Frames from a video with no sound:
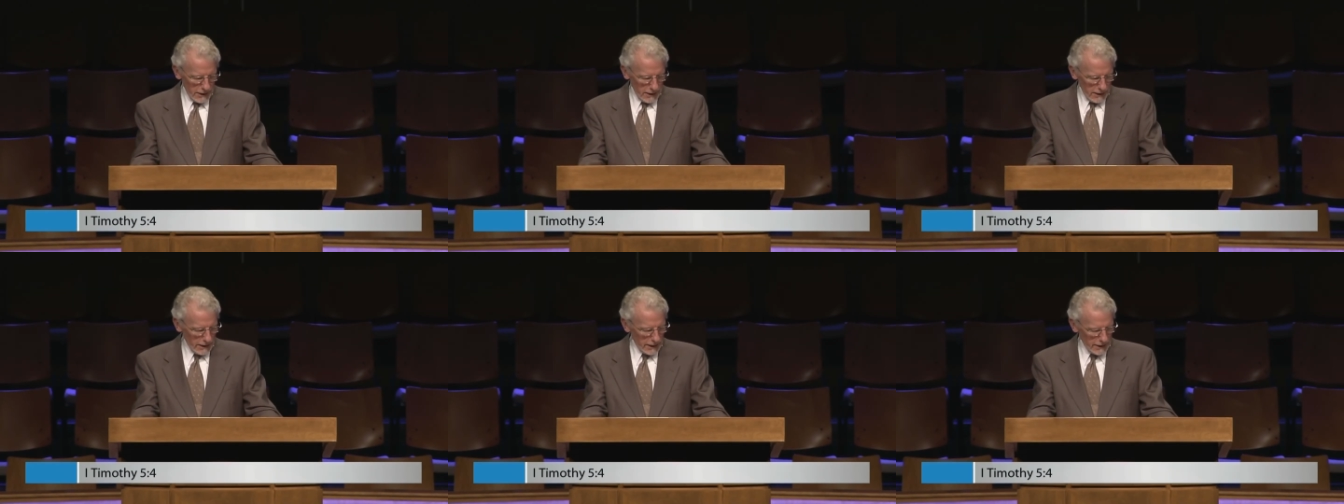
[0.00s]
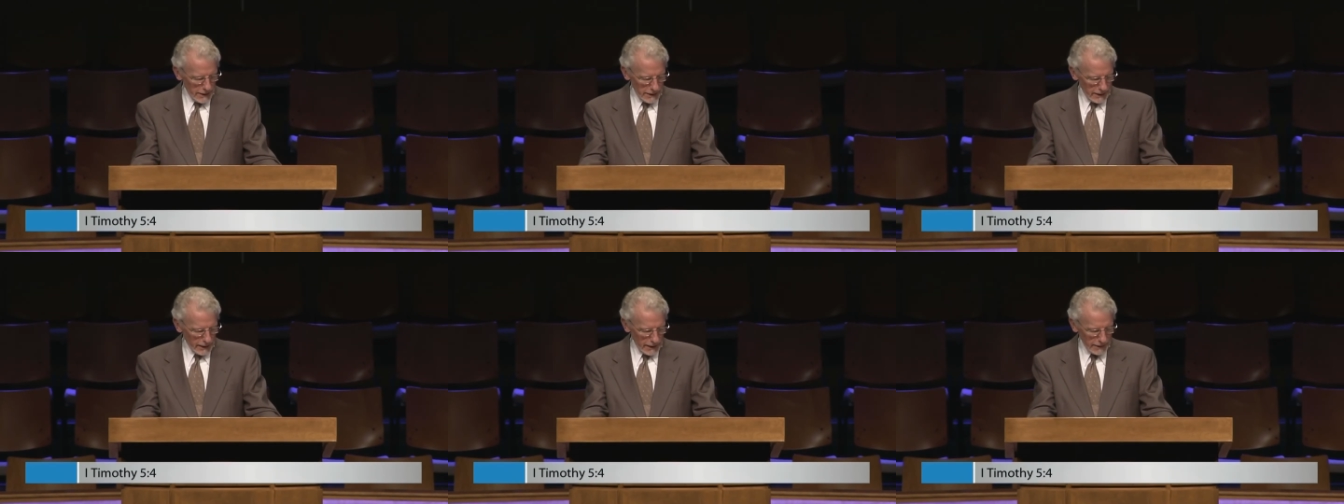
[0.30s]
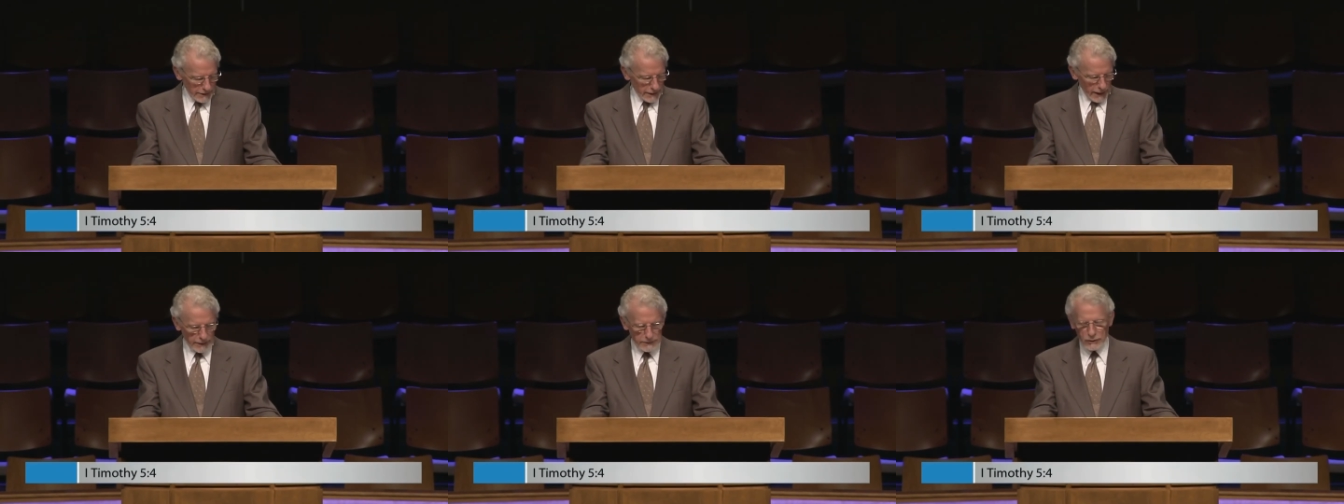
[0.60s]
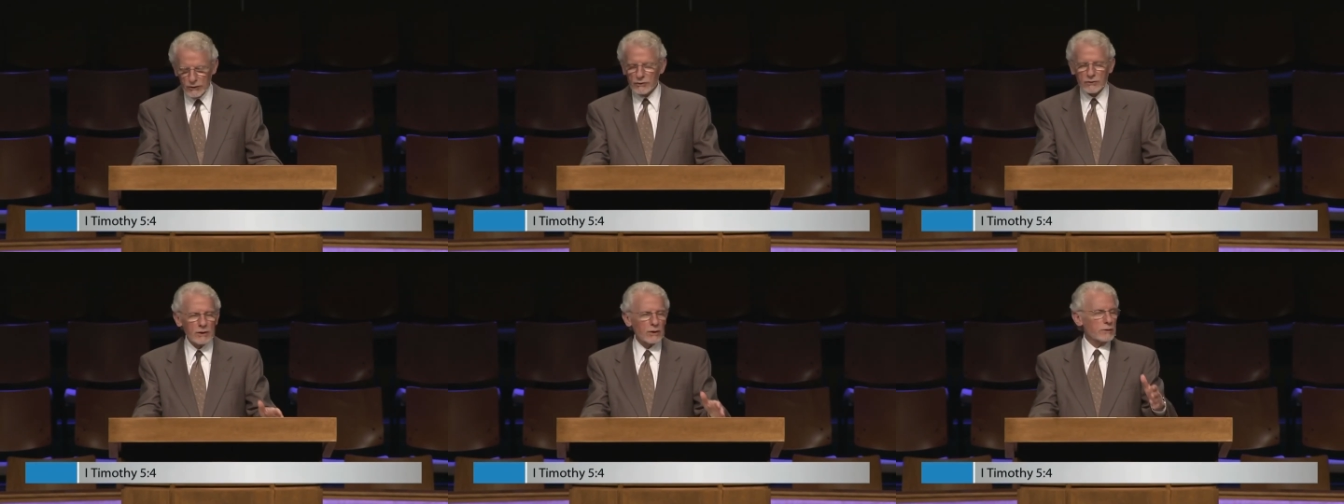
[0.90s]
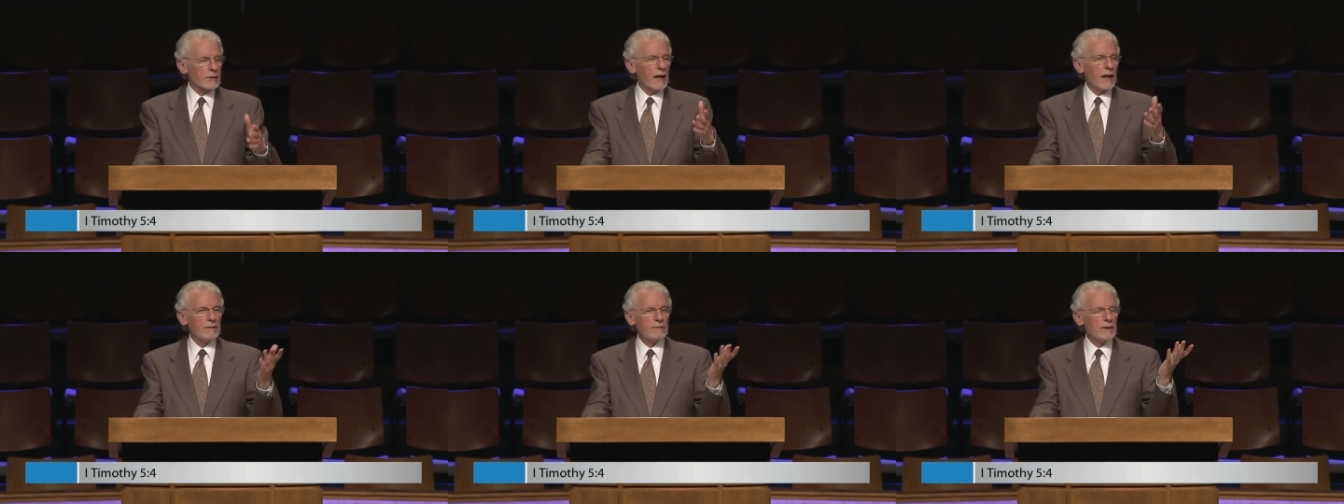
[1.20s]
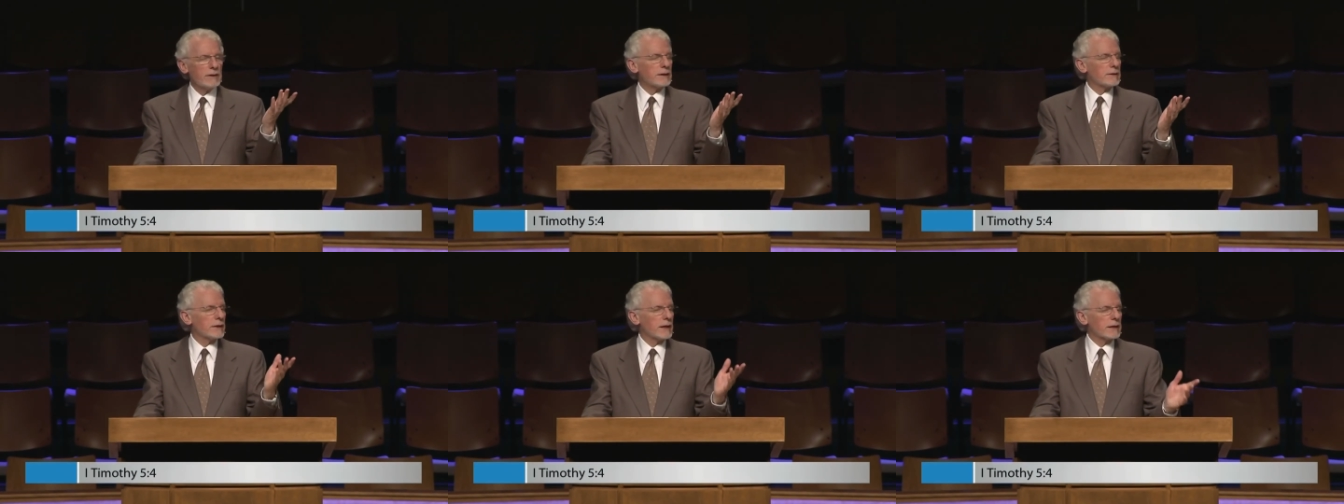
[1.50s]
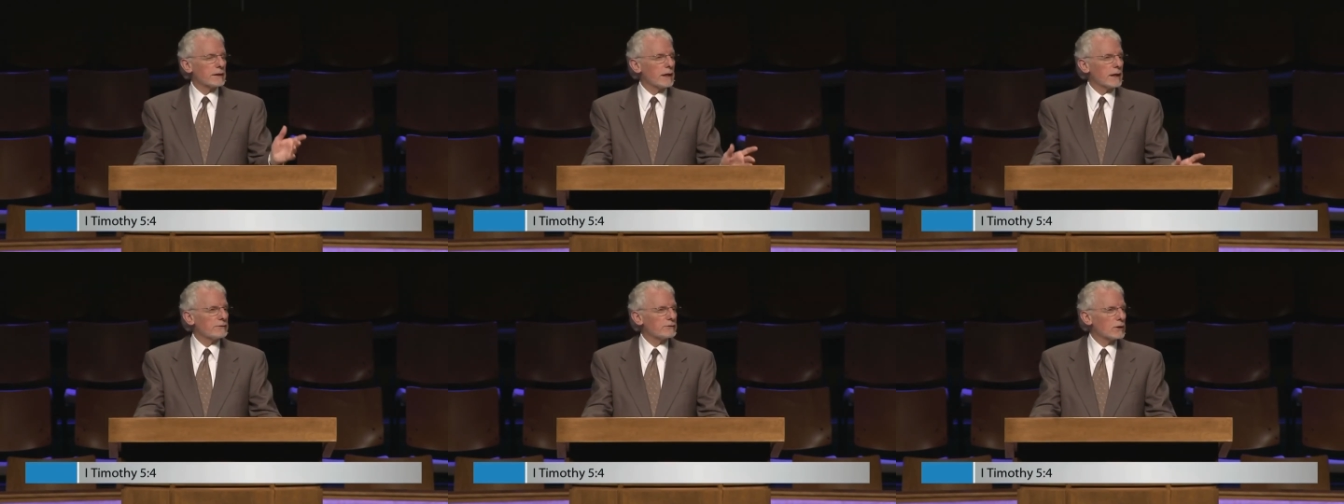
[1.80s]
and I, I just don't have anything
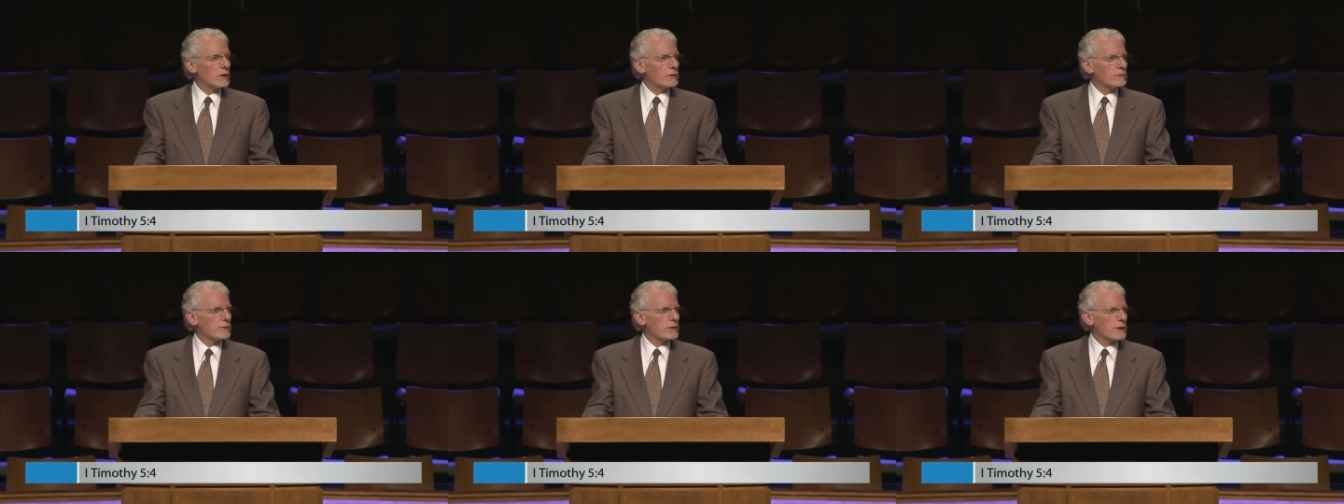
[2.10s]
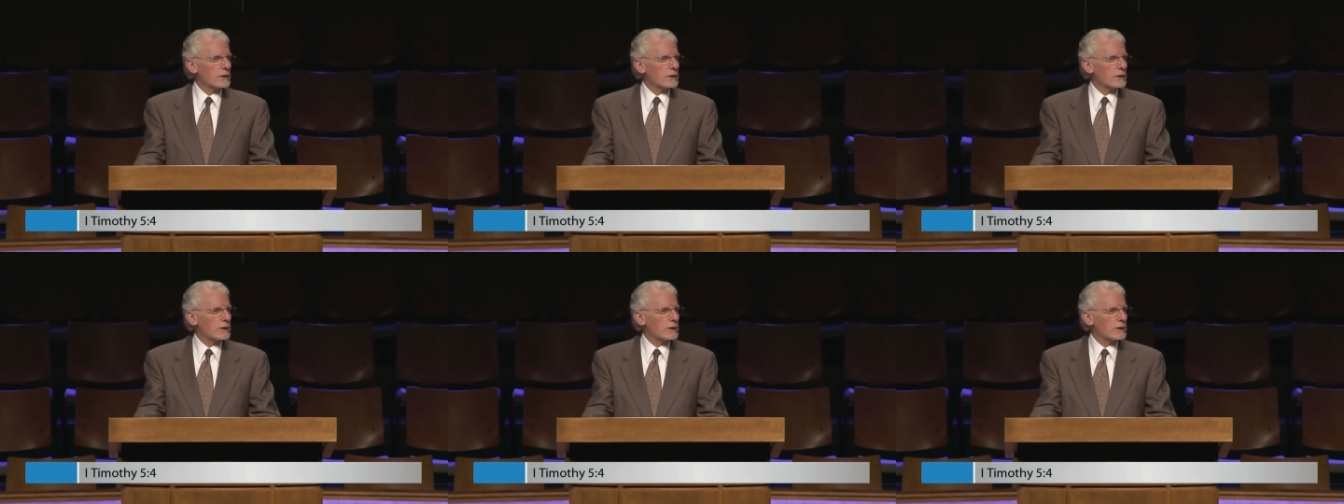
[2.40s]
left over